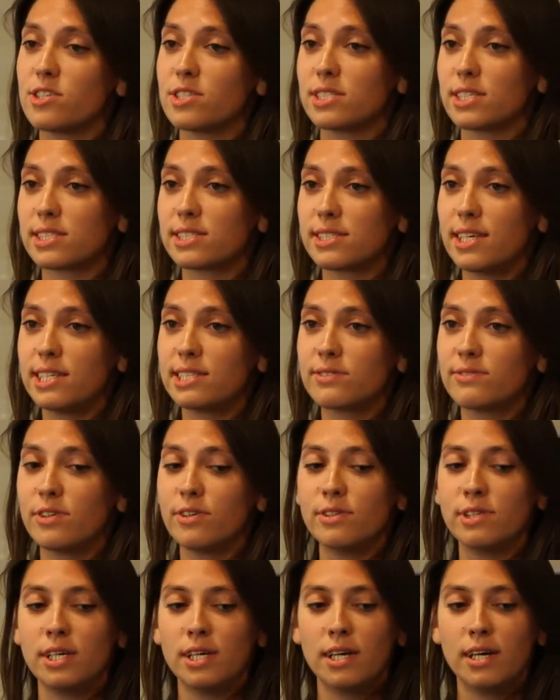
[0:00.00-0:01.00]

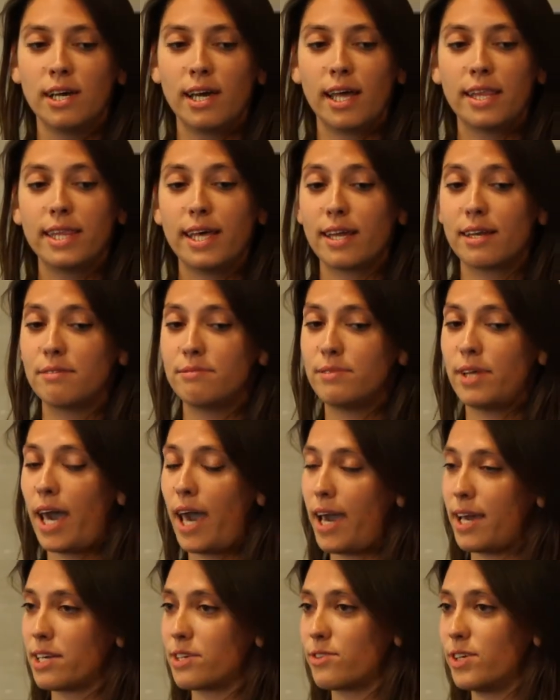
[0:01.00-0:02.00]
successful, and then
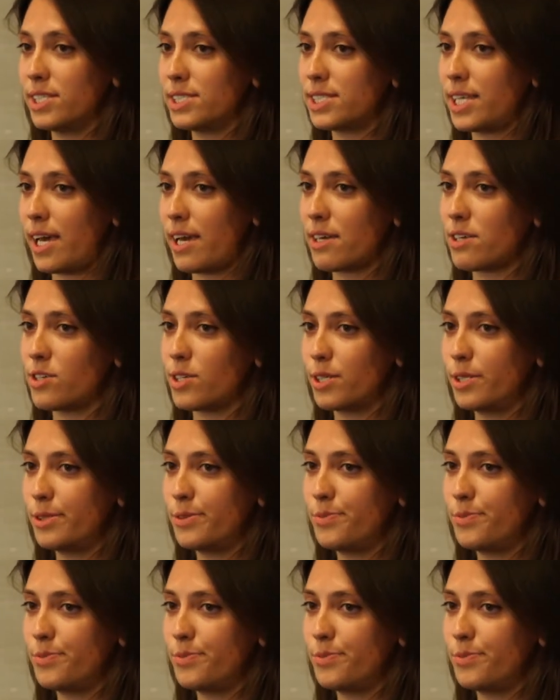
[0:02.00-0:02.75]
end transaction.